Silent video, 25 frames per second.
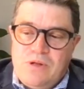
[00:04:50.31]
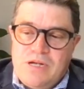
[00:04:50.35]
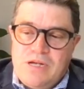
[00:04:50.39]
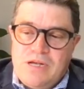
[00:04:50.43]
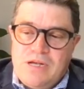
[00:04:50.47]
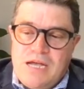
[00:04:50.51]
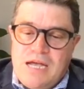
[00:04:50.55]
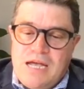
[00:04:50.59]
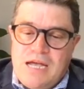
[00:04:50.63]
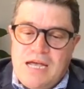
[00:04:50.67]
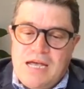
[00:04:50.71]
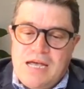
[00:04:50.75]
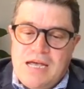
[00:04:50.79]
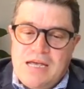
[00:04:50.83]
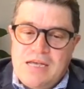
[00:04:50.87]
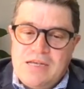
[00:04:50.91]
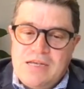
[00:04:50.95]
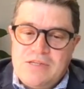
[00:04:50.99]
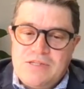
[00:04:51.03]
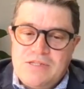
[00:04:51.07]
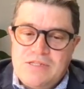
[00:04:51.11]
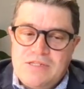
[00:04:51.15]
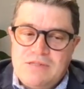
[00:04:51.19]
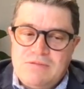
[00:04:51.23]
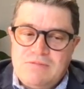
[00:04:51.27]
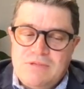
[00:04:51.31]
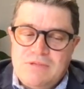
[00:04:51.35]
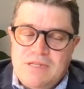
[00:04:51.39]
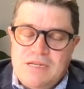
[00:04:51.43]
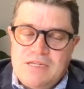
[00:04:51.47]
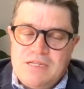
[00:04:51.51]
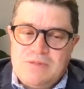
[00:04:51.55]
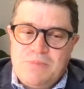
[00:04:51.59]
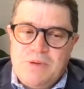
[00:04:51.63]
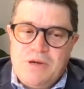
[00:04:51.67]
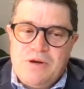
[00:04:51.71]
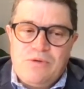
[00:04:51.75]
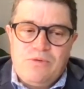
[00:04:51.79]

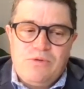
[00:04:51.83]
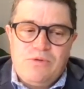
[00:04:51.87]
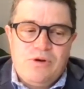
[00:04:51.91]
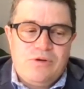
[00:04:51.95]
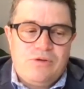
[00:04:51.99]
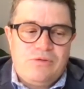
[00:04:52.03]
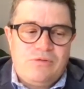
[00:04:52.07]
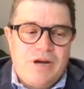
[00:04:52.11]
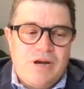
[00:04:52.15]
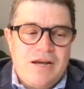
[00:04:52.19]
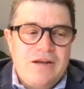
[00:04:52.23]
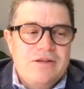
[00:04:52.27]
there's been a real